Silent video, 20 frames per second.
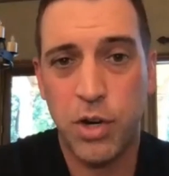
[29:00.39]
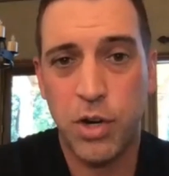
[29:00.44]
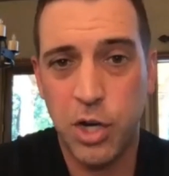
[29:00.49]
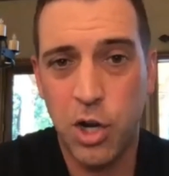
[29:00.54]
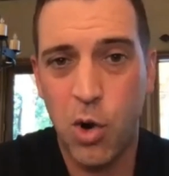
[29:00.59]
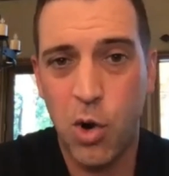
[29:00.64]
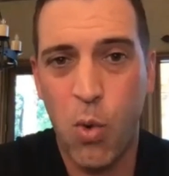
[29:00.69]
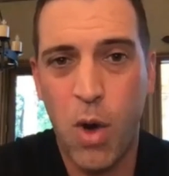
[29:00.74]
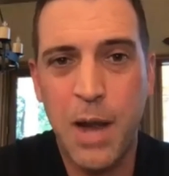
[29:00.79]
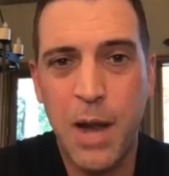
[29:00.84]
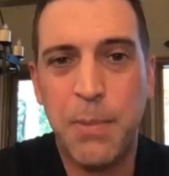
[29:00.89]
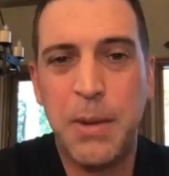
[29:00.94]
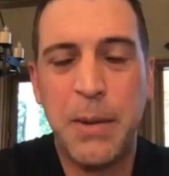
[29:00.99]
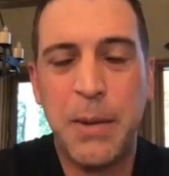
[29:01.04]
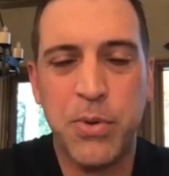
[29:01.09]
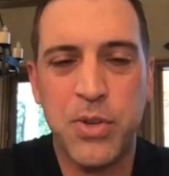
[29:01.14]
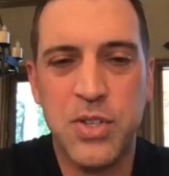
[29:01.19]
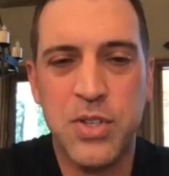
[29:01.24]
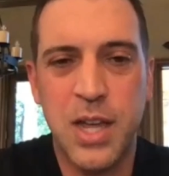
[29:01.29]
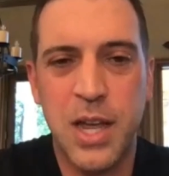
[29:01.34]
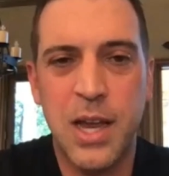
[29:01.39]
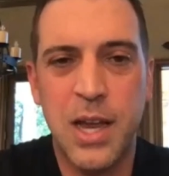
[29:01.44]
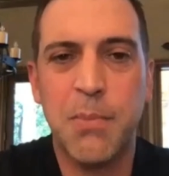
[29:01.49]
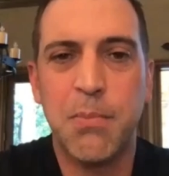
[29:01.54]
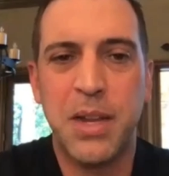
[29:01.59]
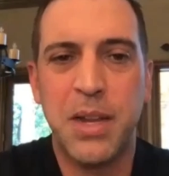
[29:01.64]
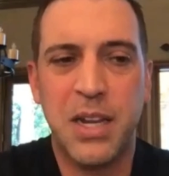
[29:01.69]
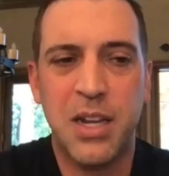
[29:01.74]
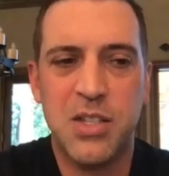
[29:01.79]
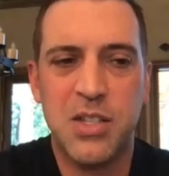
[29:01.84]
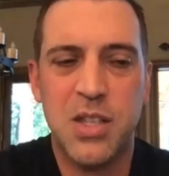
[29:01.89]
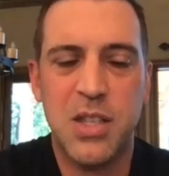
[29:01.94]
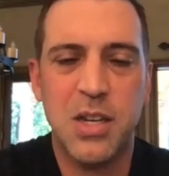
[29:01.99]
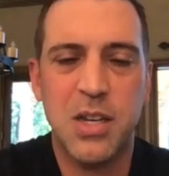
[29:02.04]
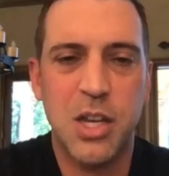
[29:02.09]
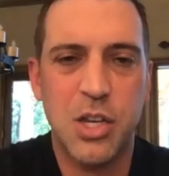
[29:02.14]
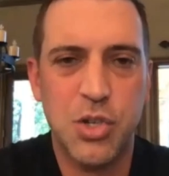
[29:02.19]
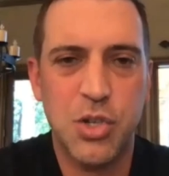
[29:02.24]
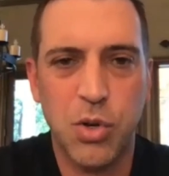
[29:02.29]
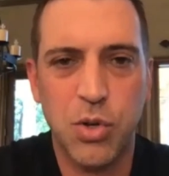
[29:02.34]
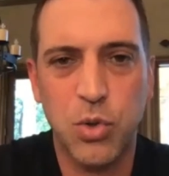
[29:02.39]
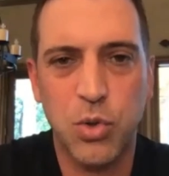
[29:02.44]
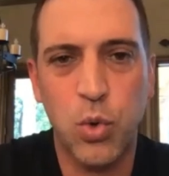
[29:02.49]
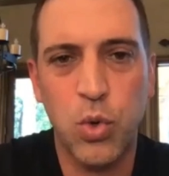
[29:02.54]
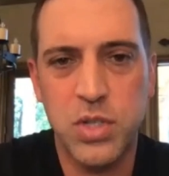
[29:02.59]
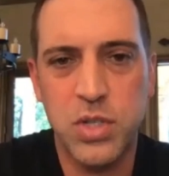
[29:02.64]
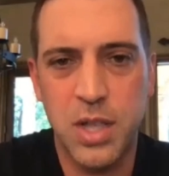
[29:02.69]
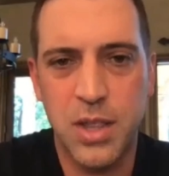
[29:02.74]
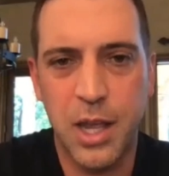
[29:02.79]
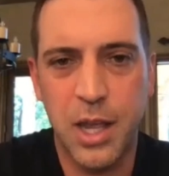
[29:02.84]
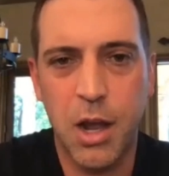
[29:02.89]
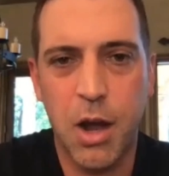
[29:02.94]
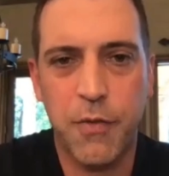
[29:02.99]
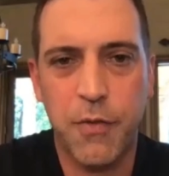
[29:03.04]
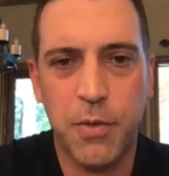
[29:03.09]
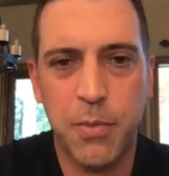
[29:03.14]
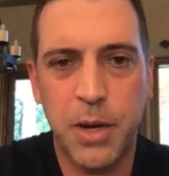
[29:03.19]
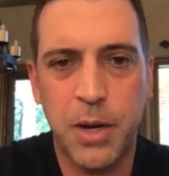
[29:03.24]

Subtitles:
And you know why people say? Because of the digital tools that they offer me.